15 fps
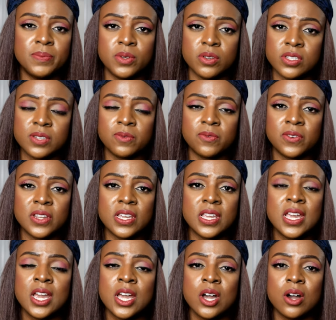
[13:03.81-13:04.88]
beautifully
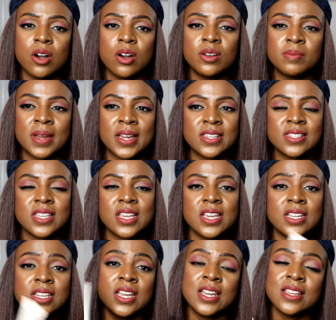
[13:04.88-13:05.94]
on my skin.